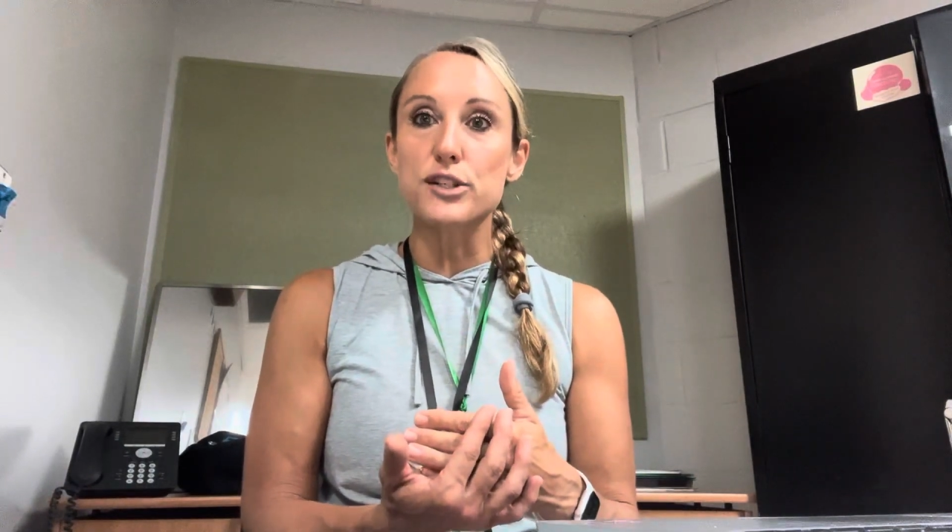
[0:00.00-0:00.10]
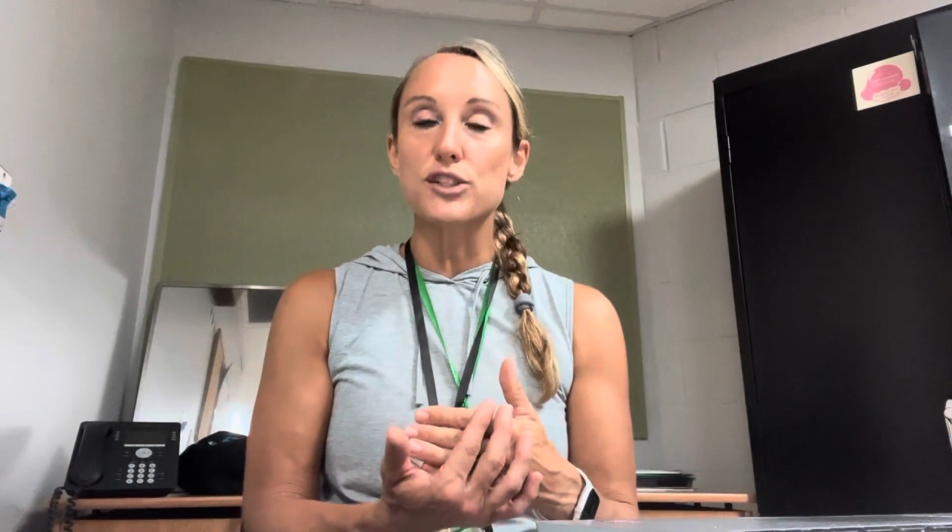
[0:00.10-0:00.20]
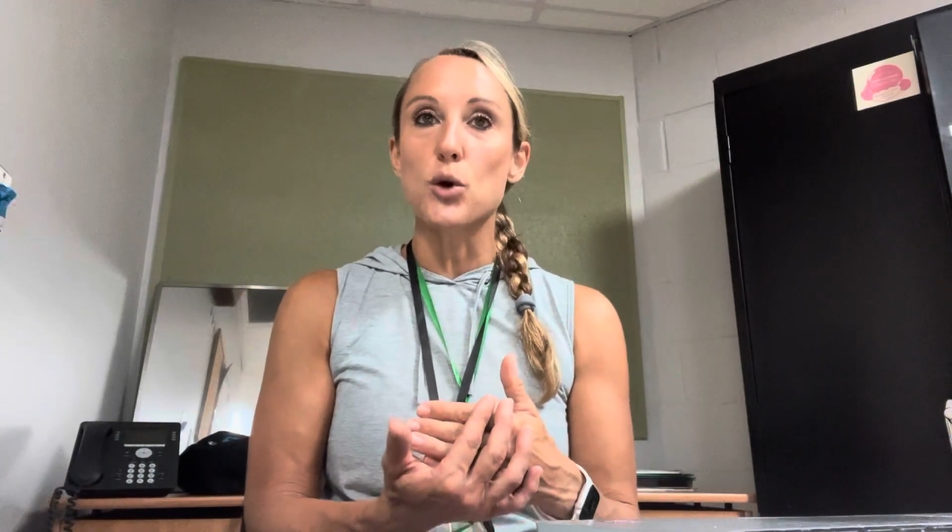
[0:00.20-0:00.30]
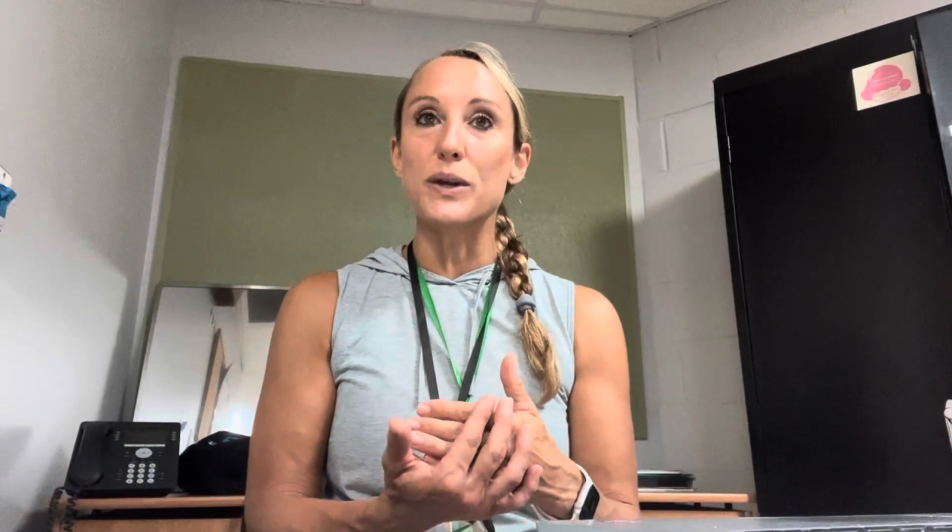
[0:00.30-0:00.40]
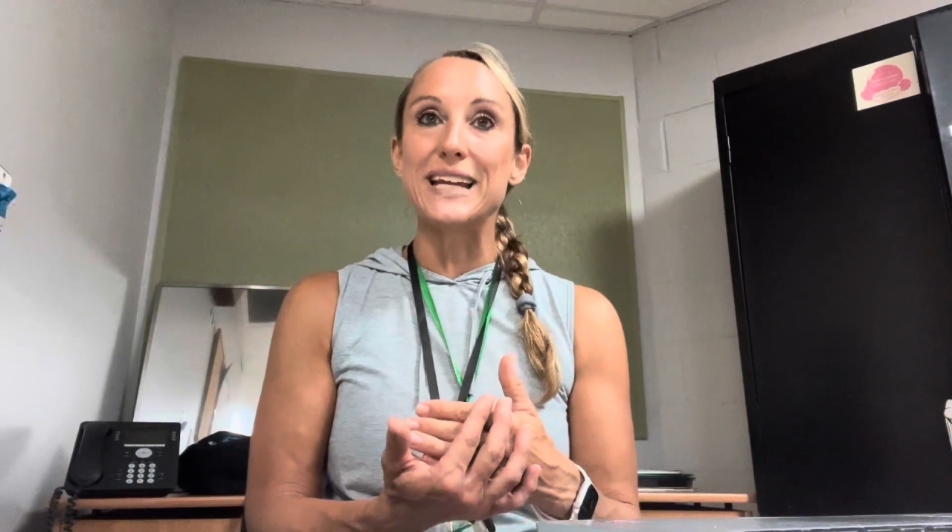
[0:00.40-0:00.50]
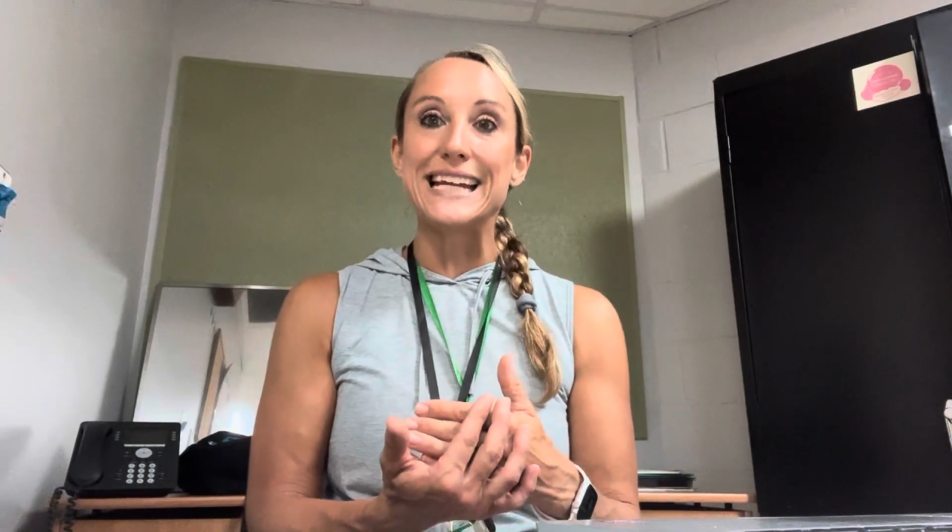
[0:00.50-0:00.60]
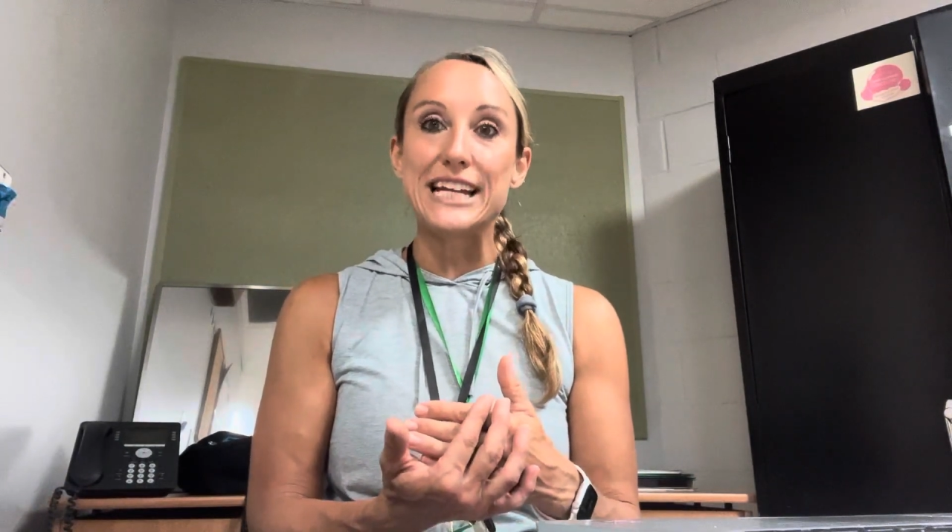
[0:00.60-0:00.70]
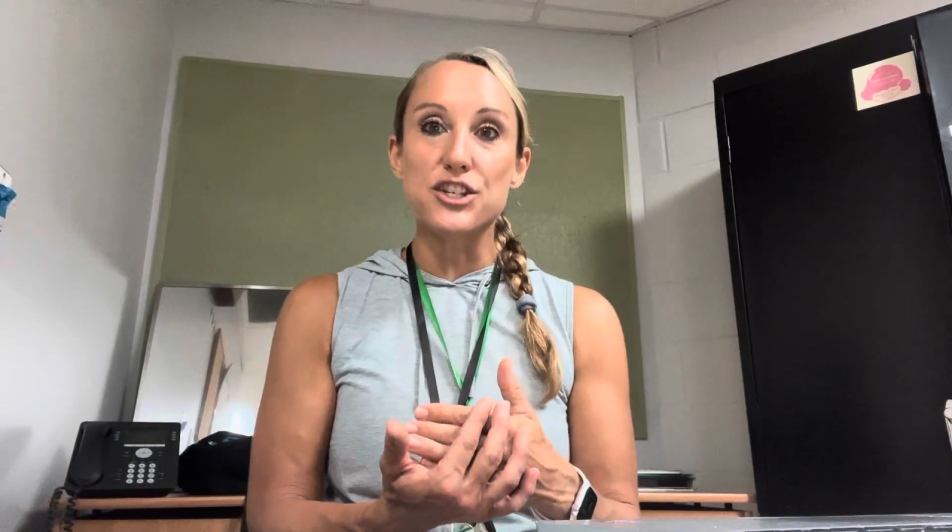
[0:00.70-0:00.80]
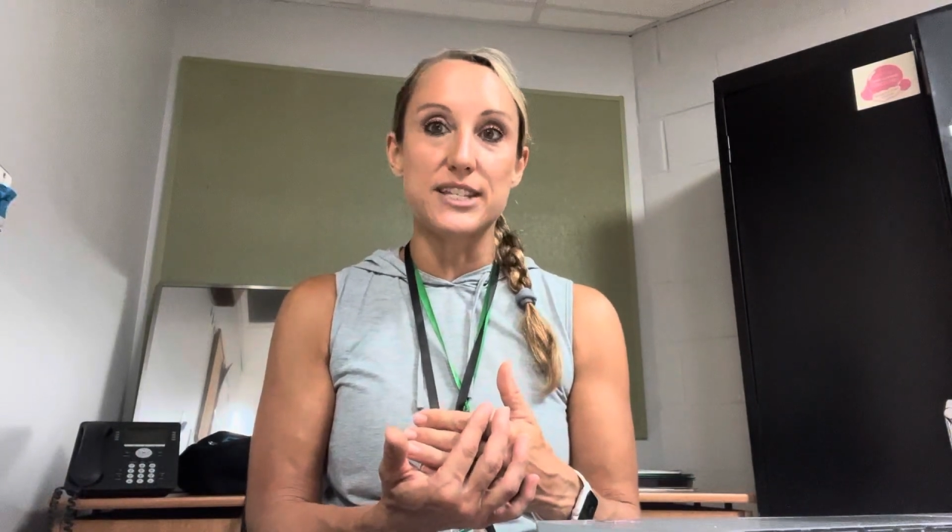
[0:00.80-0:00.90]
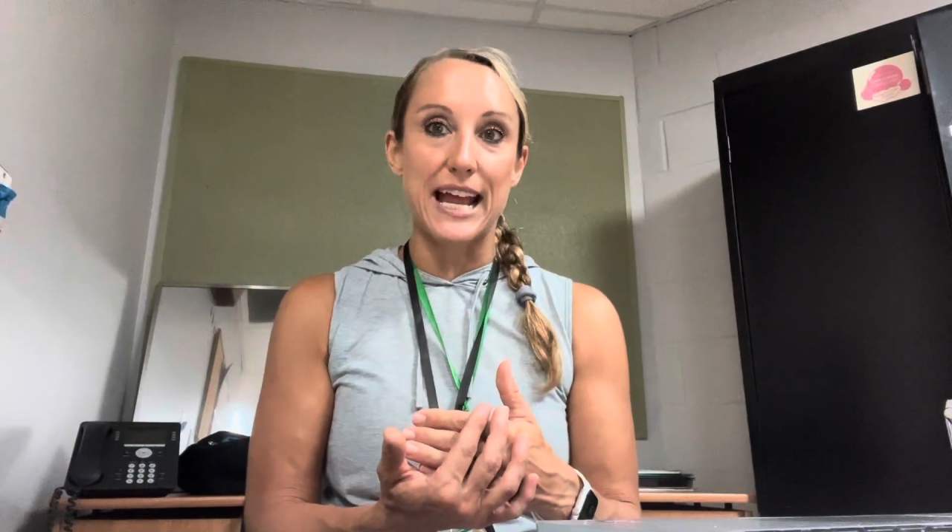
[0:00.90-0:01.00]
So
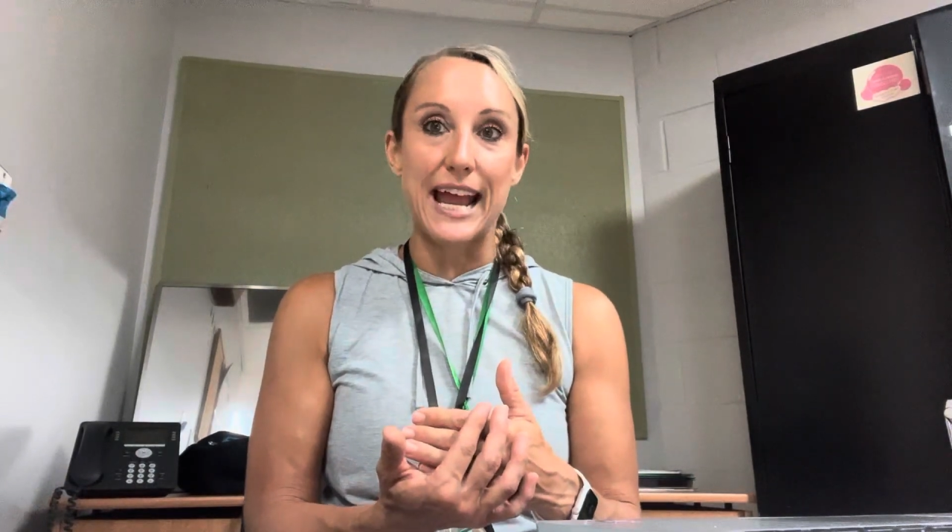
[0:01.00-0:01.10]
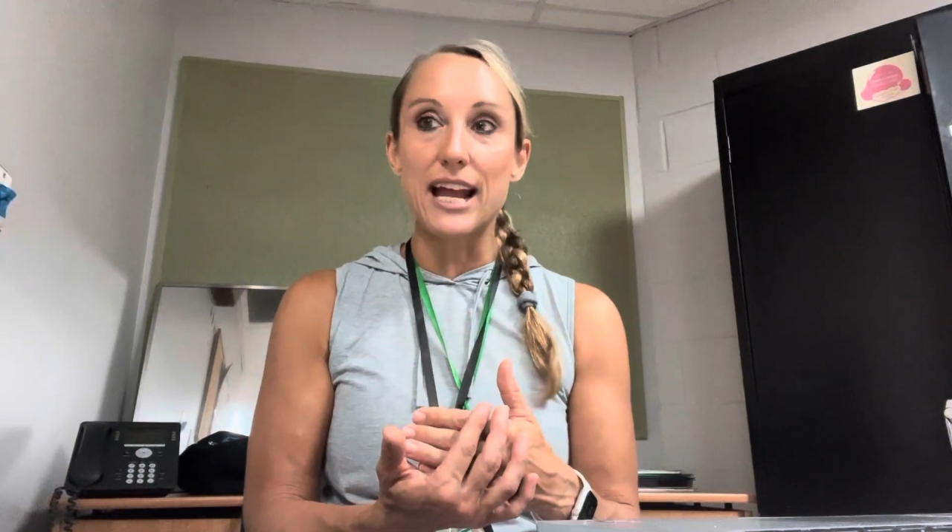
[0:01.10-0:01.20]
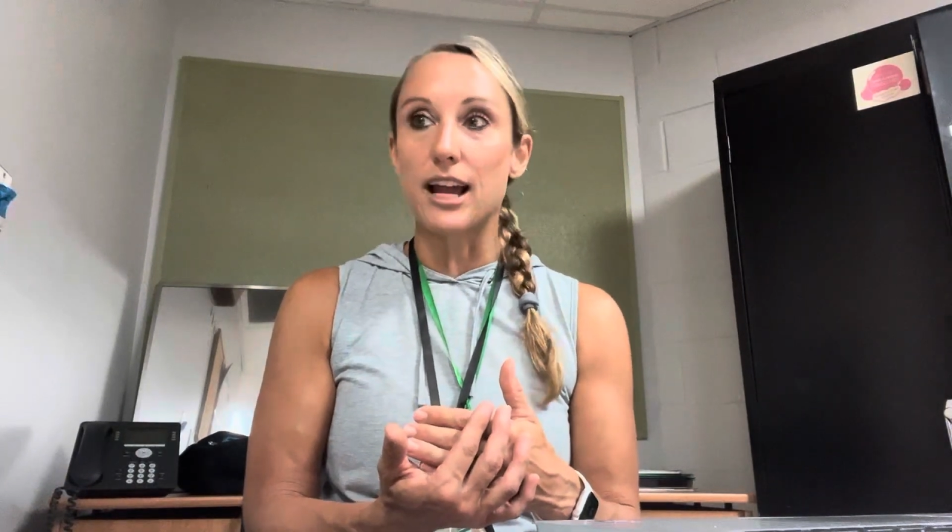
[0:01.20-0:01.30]
each day